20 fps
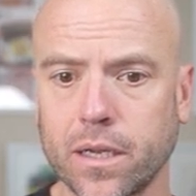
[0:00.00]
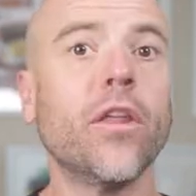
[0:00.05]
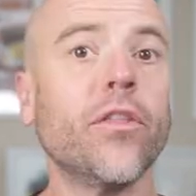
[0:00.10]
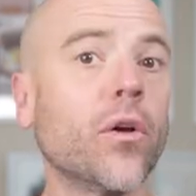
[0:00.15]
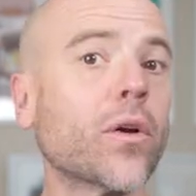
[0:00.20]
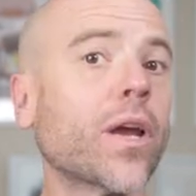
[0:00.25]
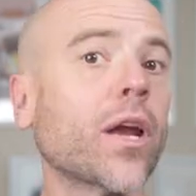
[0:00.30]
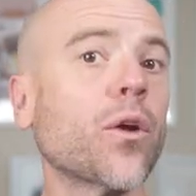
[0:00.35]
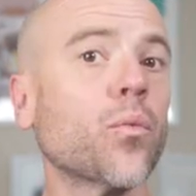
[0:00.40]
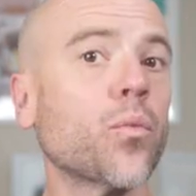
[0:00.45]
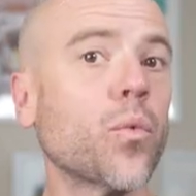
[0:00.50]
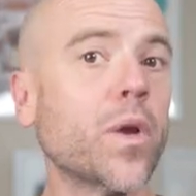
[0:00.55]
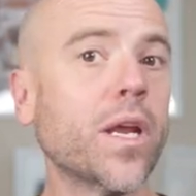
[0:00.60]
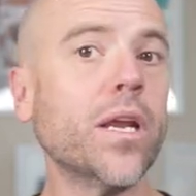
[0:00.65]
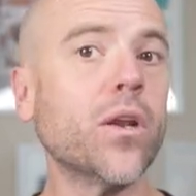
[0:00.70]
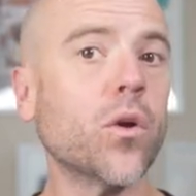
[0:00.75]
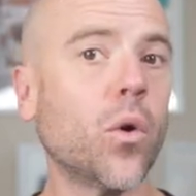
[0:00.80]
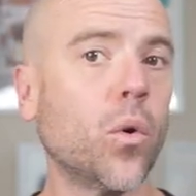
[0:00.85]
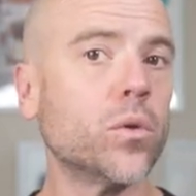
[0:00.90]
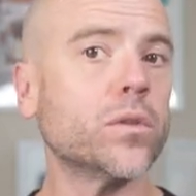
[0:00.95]
They'll get
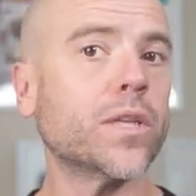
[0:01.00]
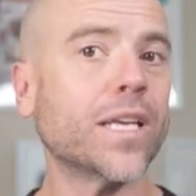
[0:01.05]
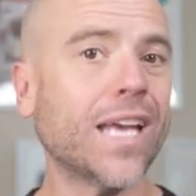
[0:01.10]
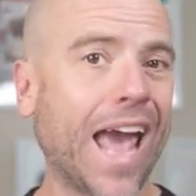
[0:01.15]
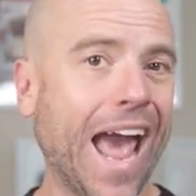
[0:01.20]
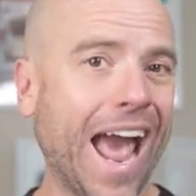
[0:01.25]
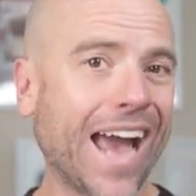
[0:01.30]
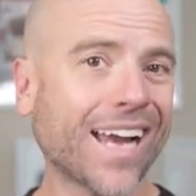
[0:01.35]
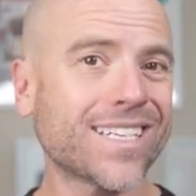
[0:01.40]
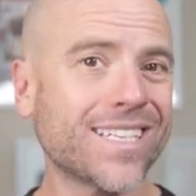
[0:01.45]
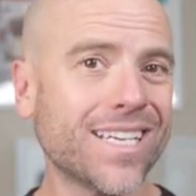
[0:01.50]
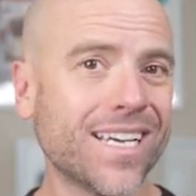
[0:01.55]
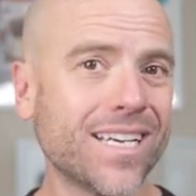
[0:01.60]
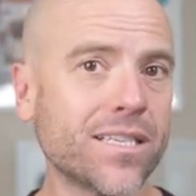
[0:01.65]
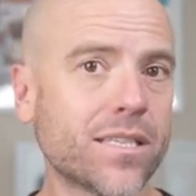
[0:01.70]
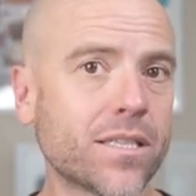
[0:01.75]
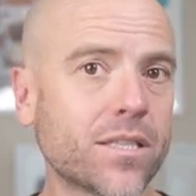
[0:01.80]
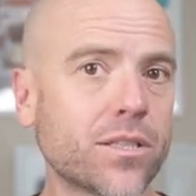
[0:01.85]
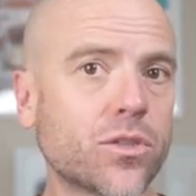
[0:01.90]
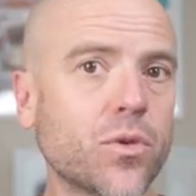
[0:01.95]
read-only
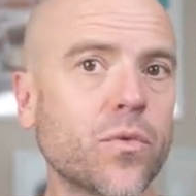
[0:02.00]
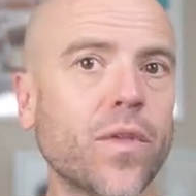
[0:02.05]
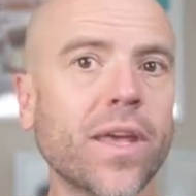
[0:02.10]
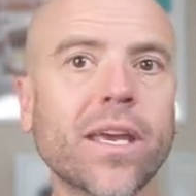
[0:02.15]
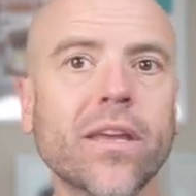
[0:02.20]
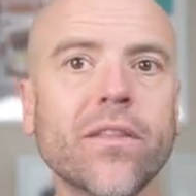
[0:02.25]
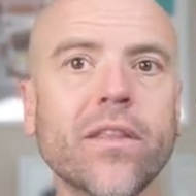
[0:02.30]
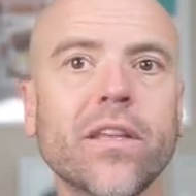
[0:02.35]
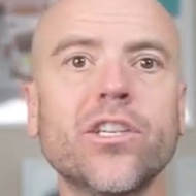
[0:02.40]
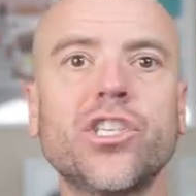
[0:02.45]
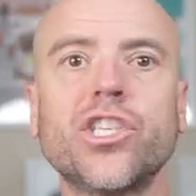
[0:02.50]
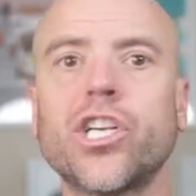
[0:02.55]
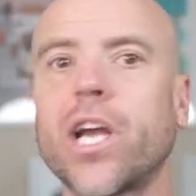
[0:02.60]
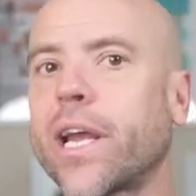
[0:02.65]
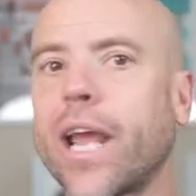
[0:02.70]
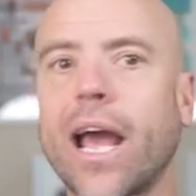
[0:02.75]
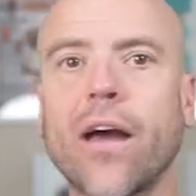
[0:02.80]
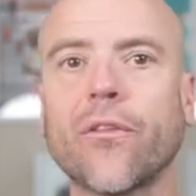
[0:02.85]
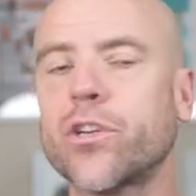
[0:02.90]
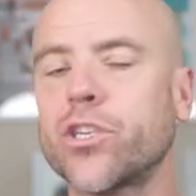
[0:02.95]
access so they can then
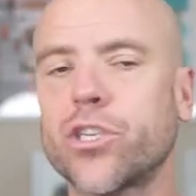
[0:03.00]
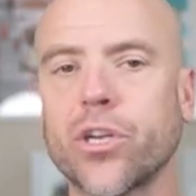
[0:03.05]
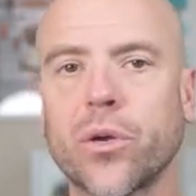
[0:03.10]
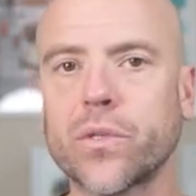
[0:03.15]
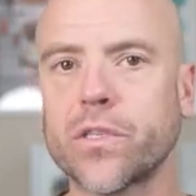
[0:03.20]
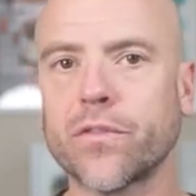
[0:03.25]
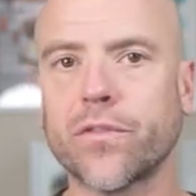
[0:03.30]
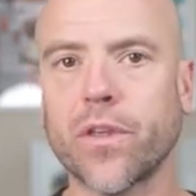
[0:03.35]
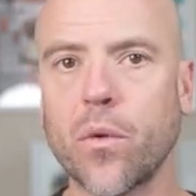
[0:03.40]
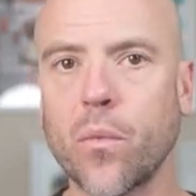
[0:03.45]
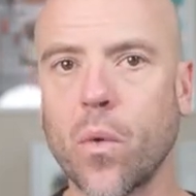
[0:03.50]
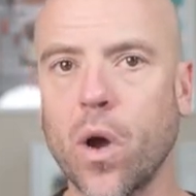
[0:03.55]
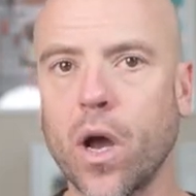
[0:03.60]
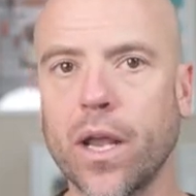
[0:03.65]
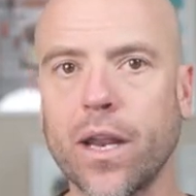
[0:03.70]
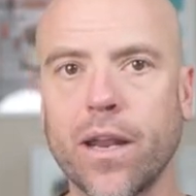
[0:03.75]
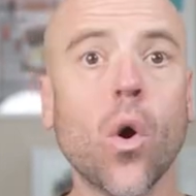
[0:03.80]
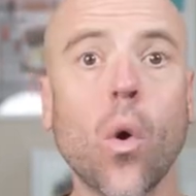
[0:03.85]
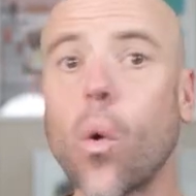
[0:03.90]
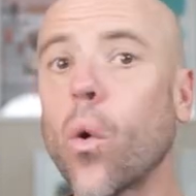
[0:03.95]
check out the shows if they
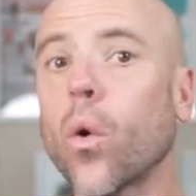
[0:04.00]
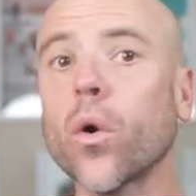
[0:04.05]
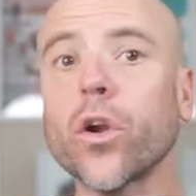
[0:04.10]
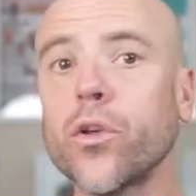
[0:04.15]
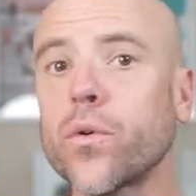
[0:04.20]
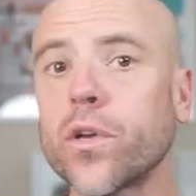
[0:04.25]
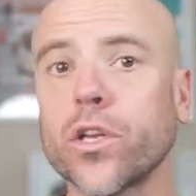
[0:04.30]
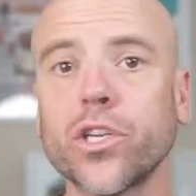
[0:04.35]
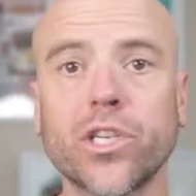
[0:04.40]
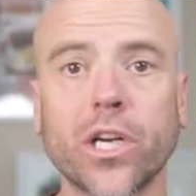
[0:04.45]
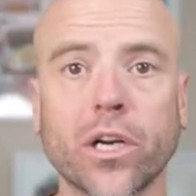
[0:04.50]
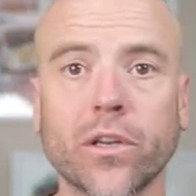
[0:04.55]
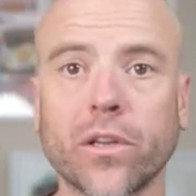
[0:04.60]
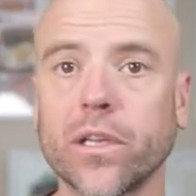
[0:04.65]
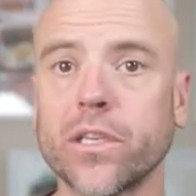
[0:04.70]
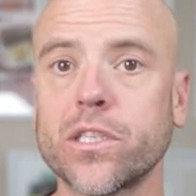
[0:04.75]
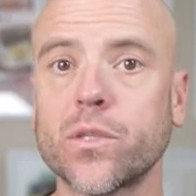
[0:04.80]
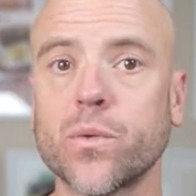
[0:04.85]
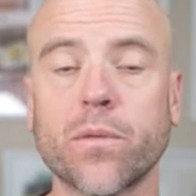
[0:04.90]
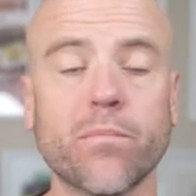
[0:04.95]
want, or you can share the
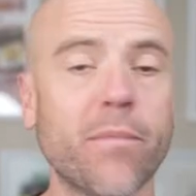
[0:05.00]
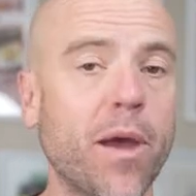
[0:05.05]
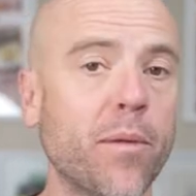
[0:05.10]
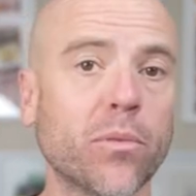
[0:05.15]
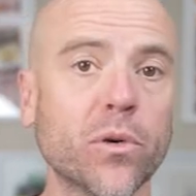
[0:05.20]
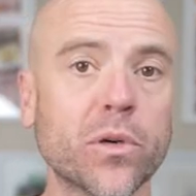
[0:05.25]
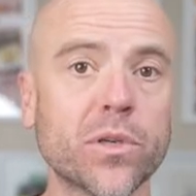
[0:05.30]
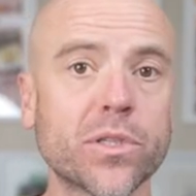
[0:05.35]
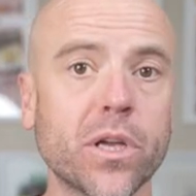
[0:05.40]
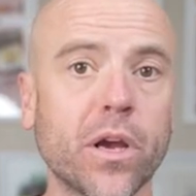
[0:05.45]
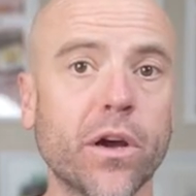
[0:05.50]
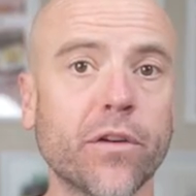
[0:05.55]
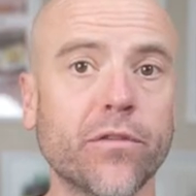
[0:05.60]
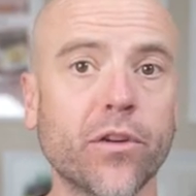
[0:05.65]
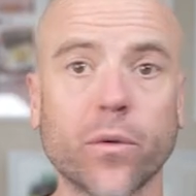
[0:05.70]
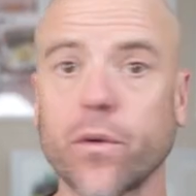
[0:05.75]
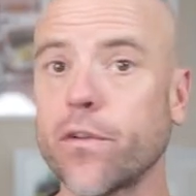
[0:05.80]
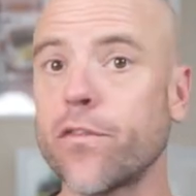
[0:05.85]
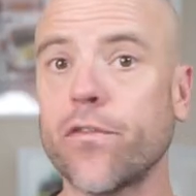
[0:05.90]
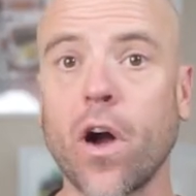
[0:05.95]
list with members of
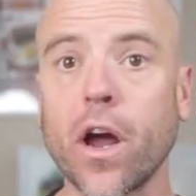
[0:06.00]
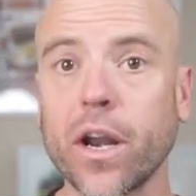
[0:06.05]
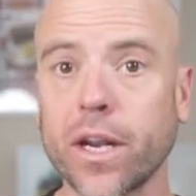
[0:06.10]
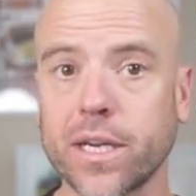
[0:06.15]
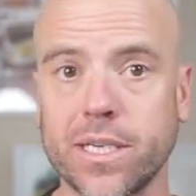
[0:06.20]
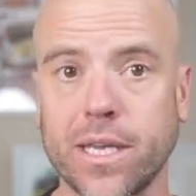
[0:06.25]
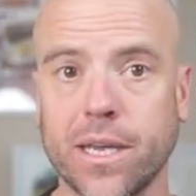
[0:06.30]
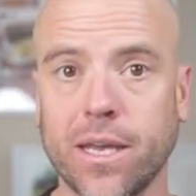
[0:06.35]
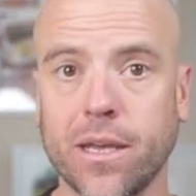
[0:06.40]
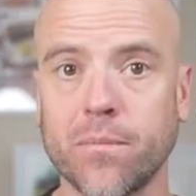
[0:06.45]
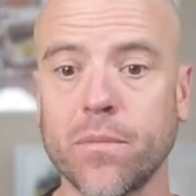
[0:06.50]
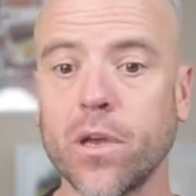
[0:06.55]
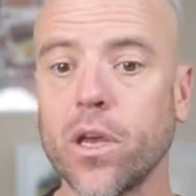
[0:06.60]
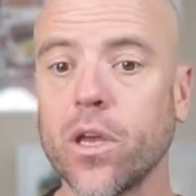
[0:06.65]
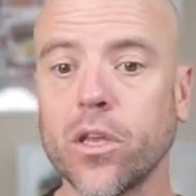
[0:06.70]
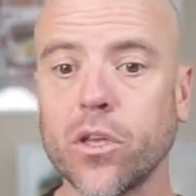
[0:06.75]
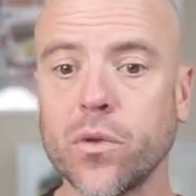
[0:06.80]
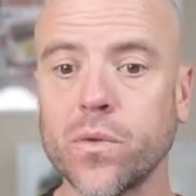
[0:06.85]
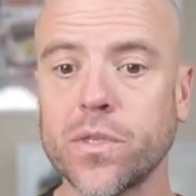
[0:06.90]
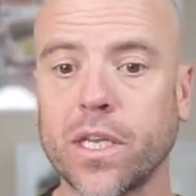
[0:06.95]
your Rephonic team
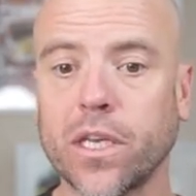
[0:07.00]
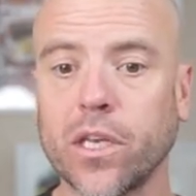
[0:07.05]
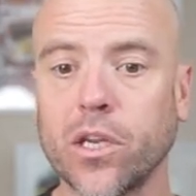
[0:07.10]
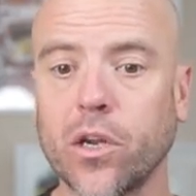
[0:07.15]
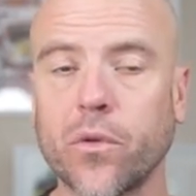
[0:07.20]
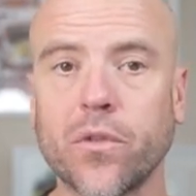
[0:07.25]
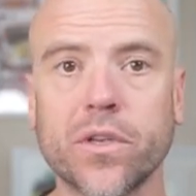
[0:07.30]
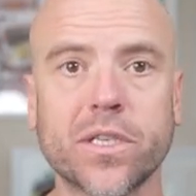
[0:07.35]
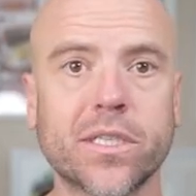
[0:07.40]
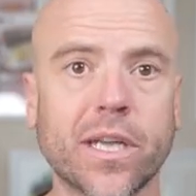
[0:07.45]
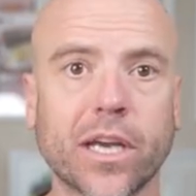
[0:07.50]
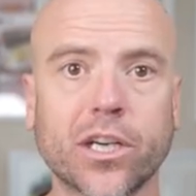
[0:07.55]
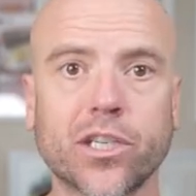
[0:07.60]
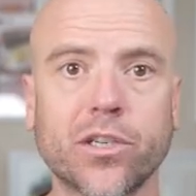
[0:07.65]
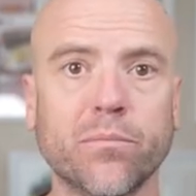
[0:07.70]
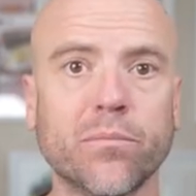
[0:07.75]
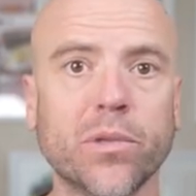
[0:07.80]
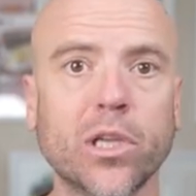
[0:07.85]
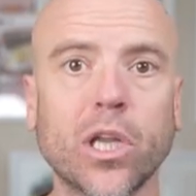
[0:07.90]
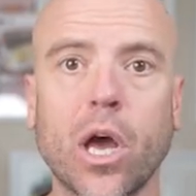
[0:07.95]
using, this
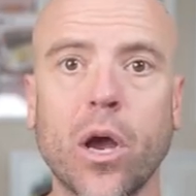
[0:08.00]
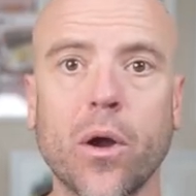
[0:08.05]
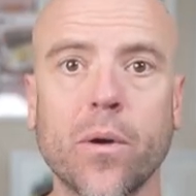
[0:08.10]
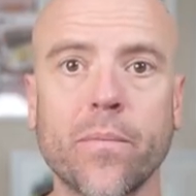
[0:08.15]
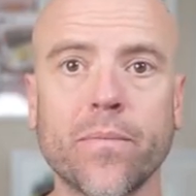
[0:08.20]
section below.